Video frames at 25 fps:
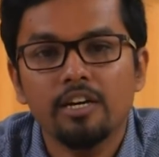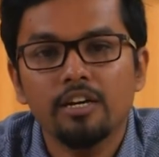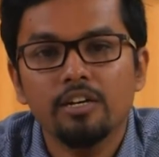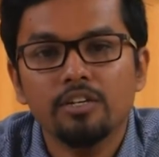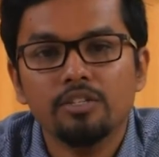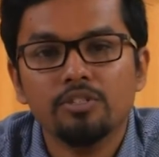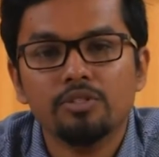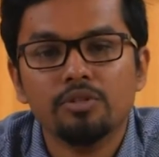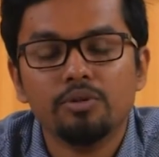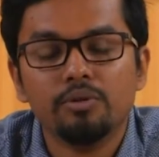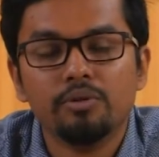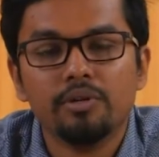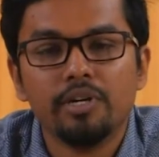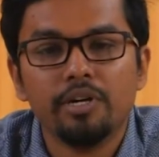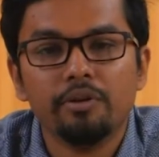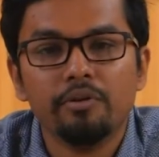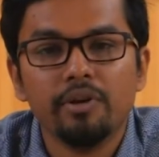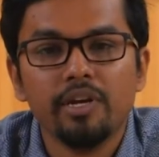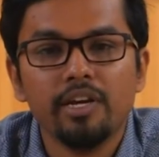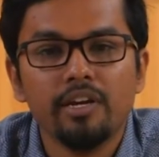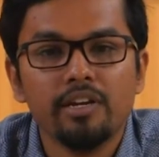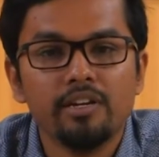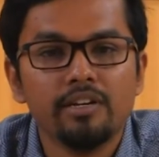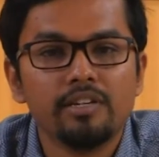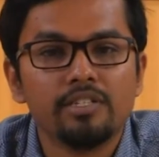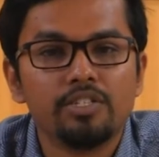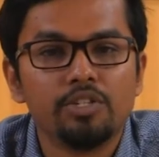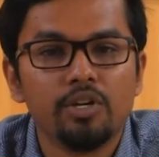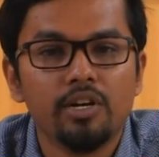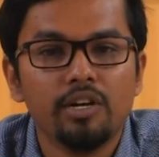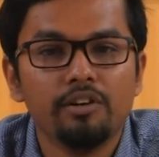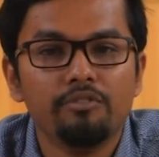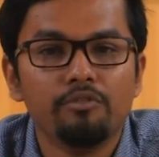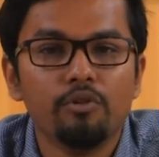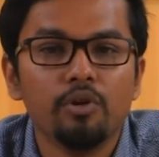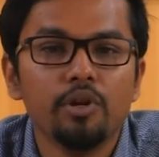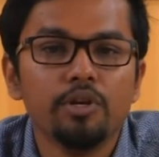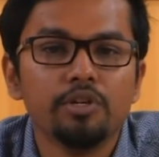So during industrial
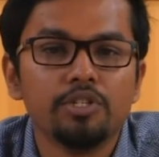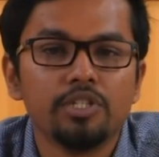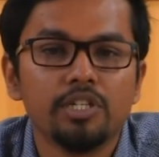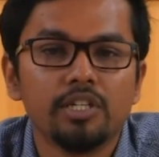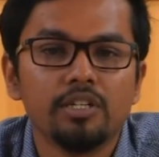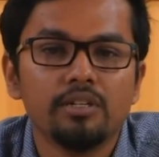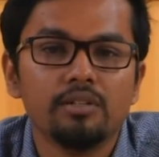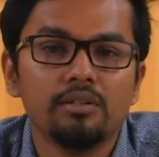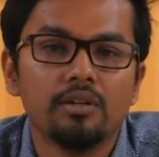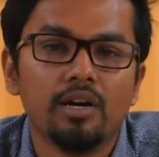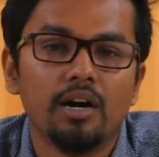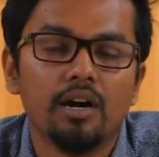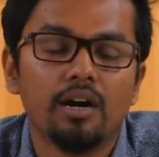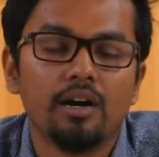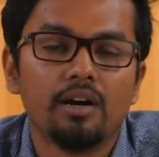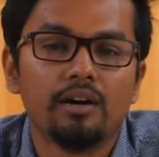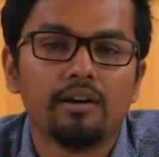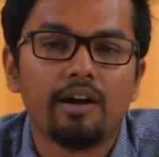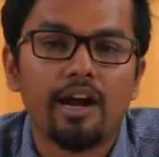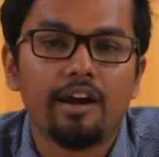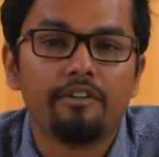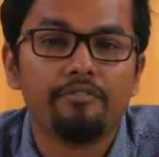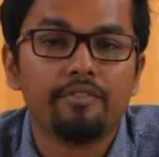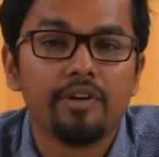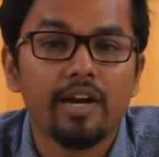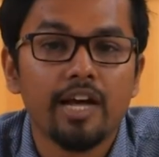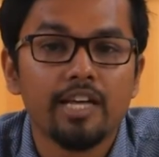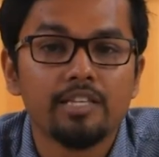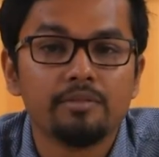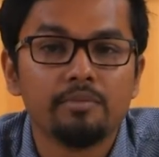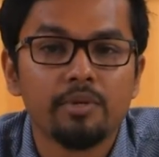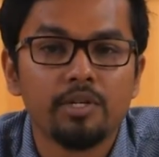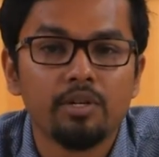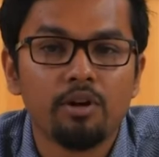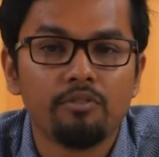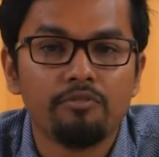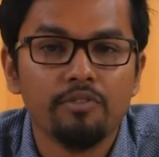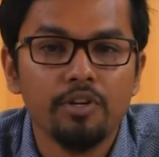revolution,
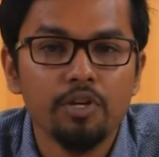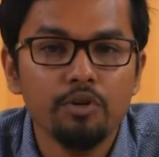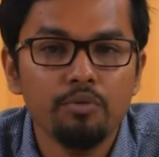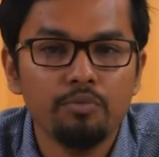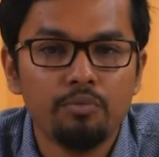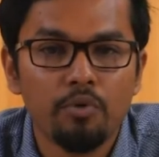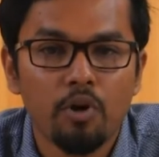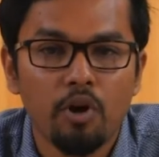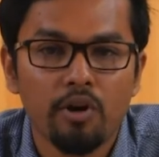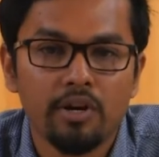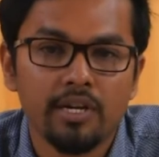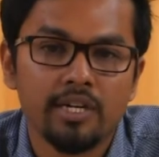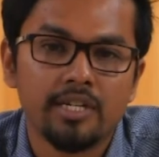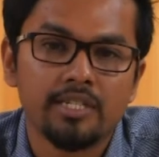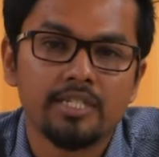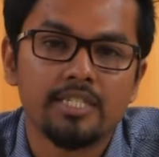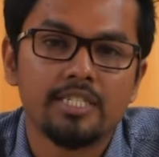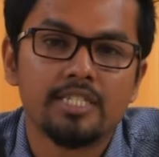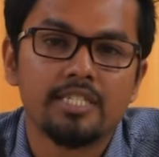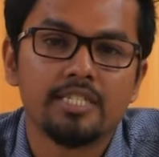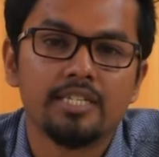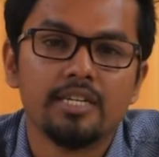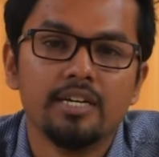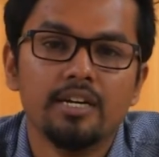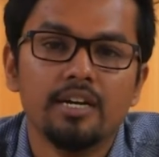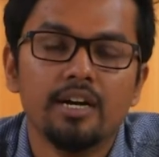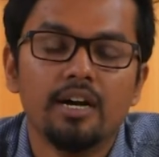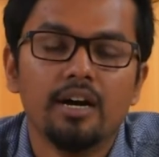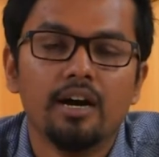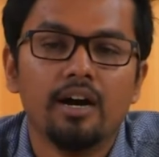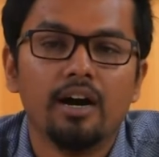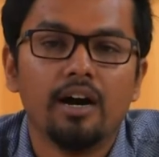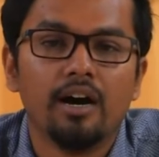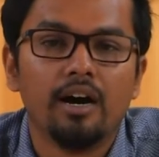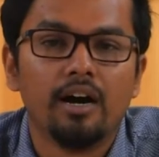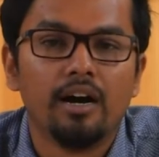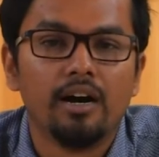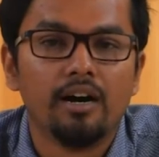advertisement of new products
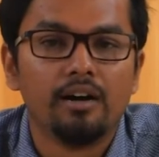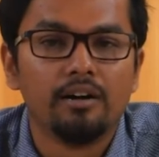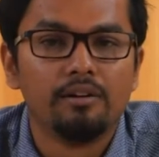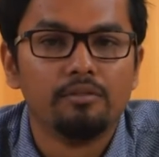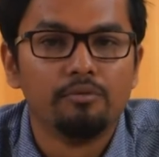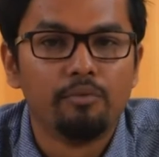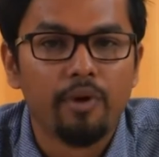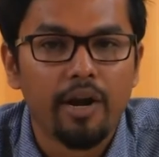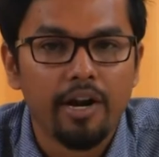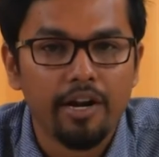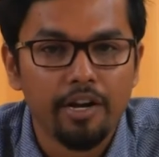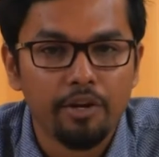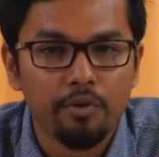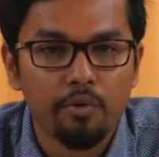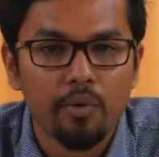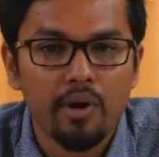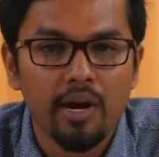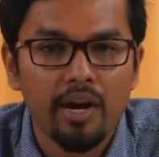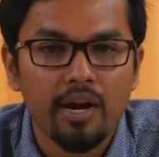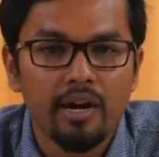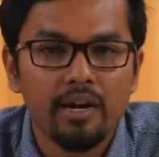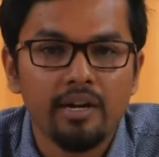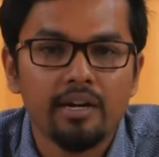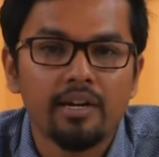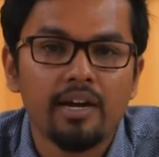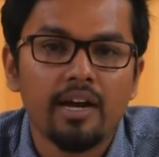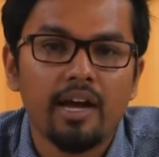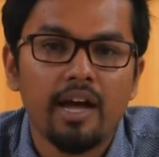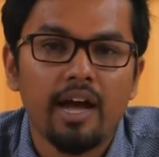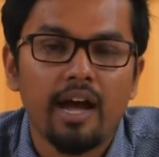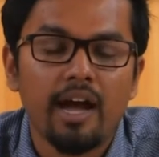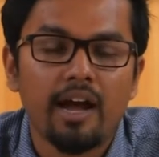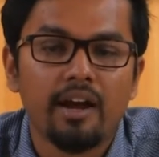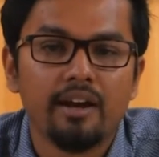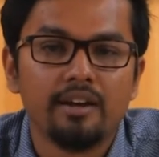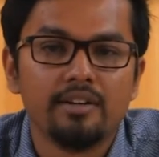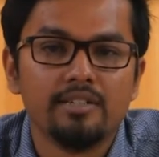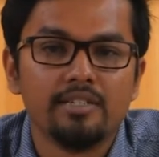were required,
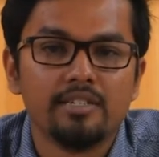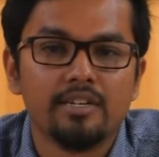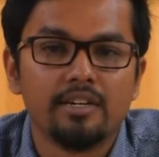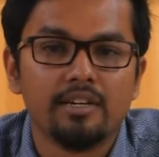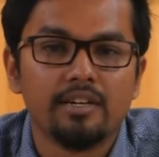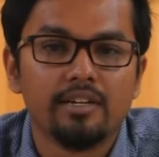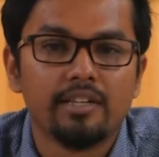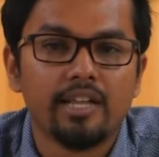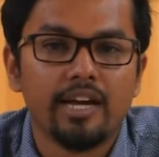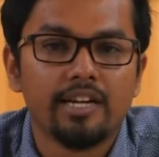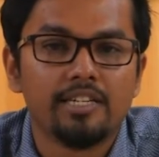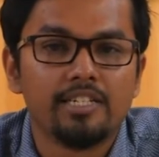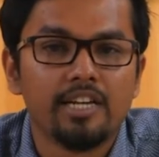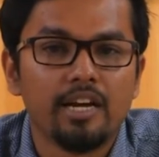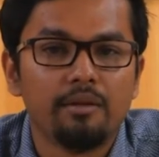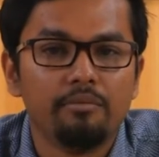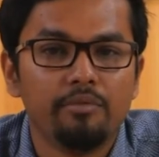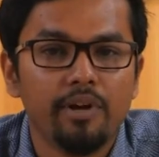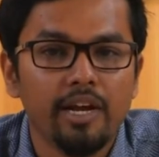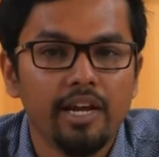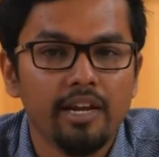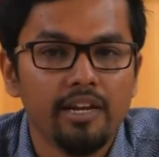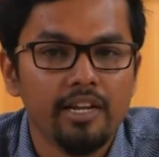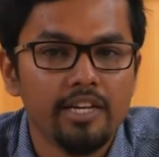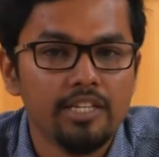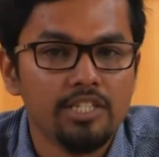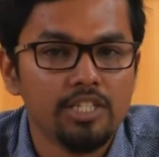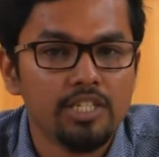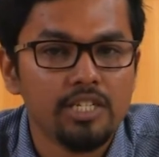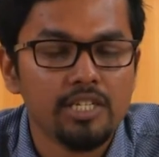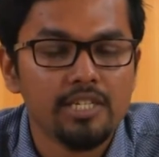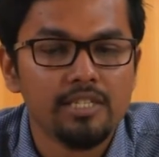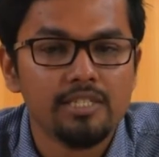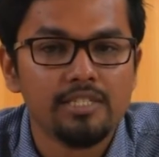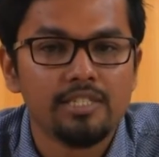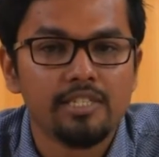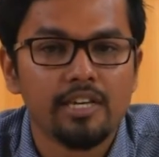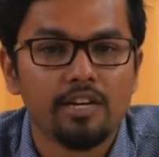and that time rail
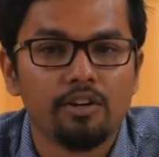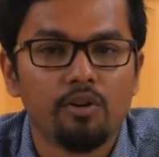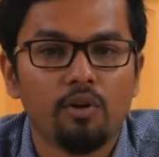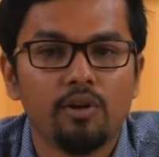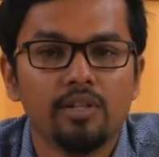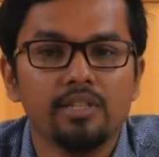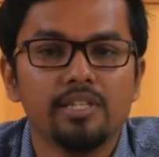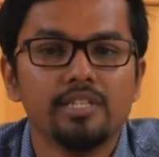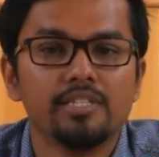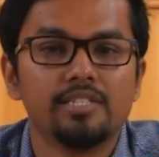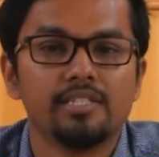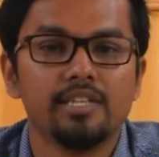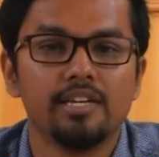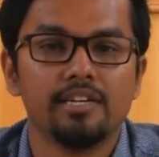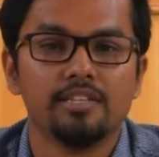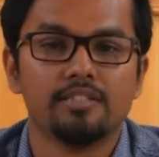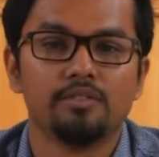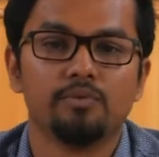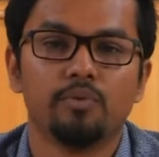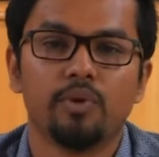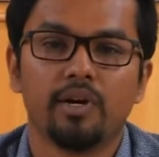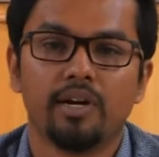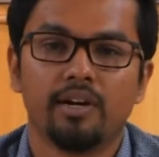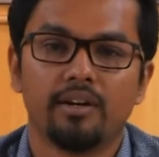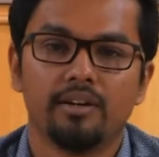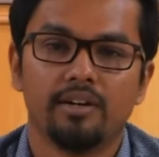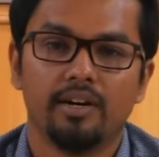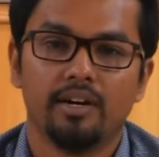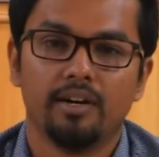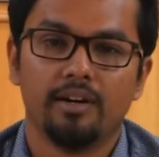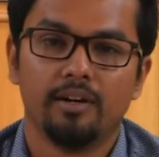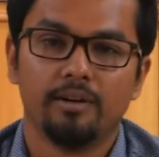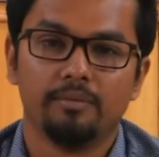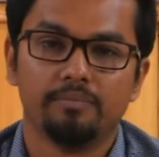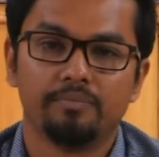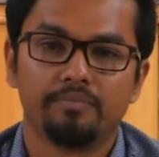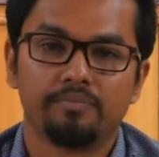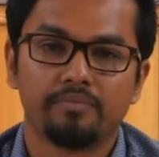engines and all these things
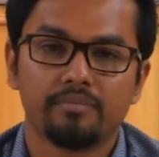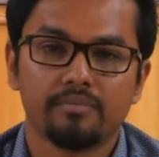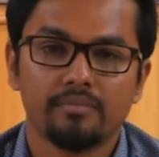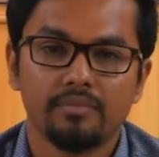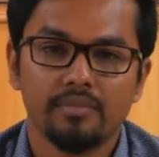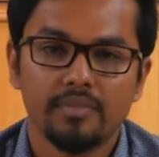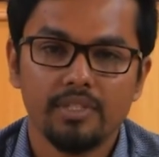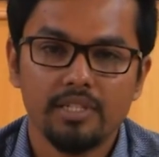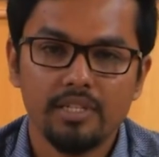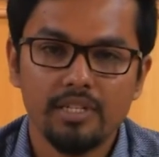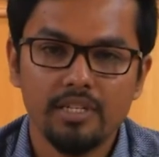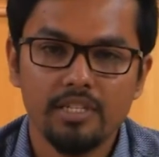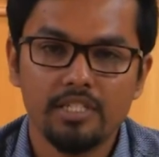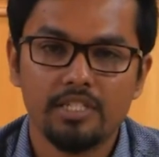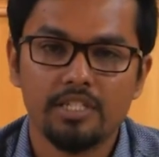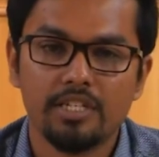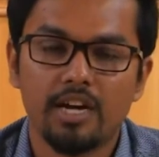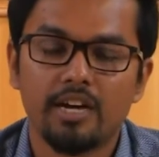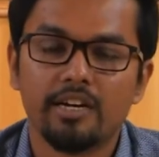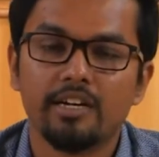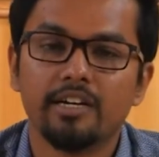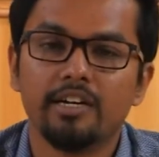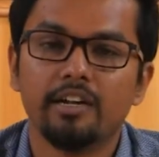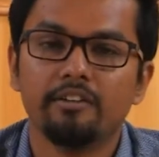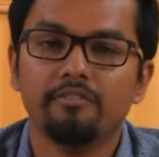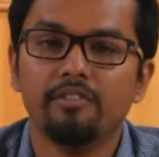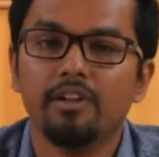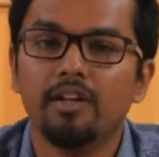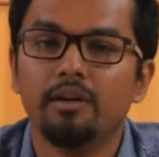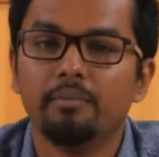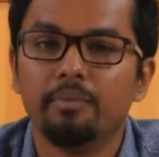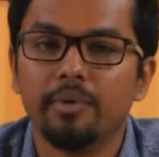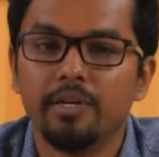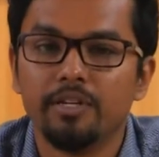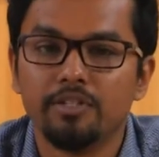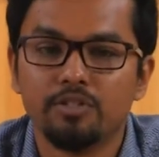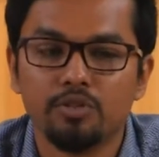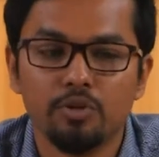were started
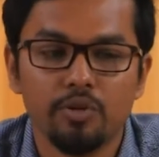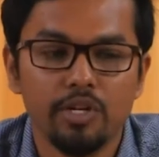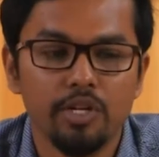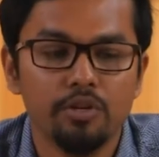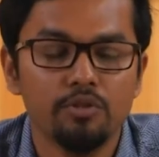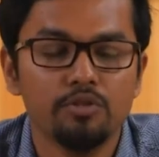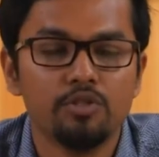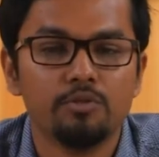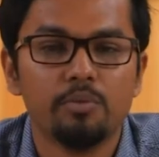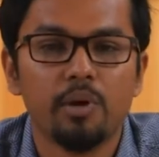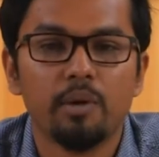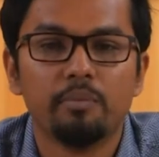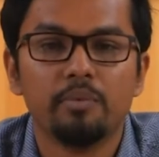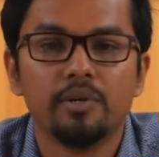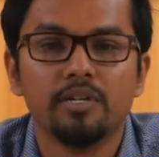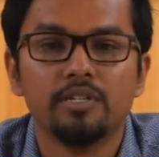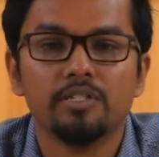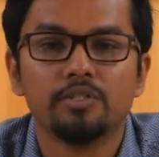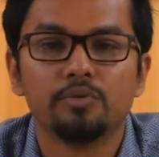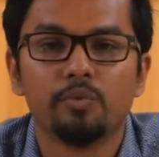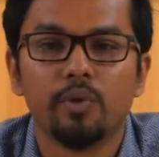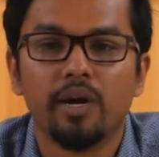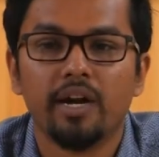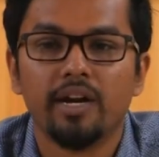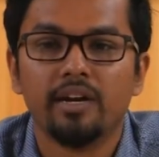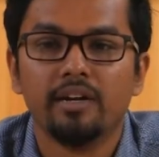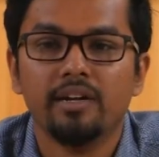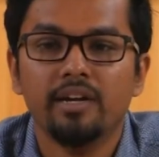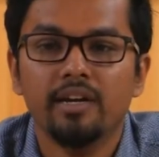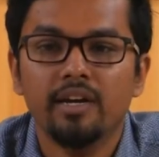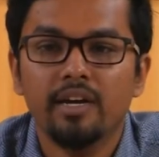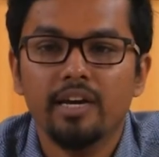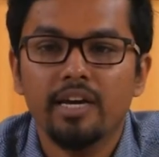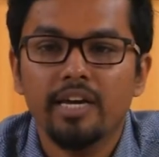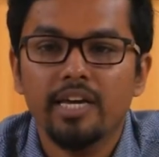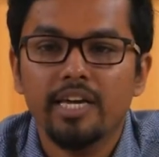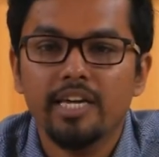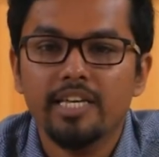developing. So newspapers were
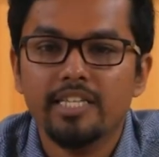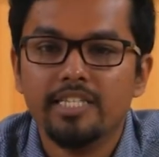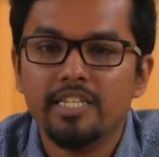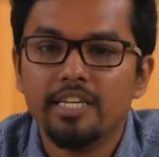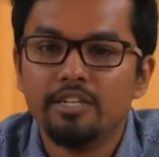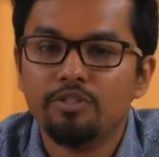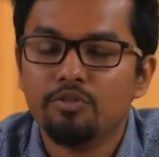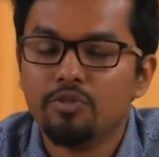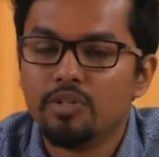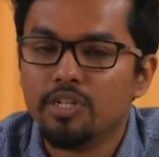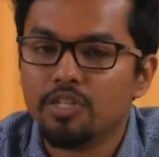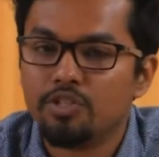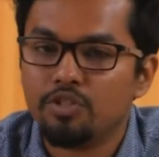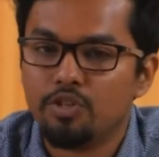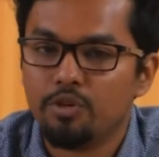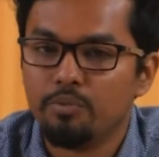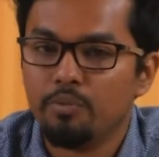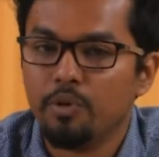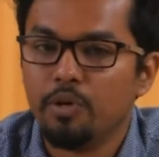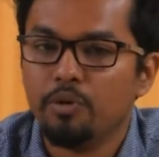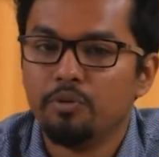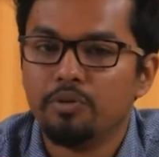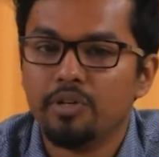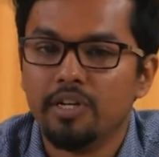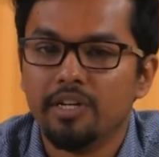easy to distribute.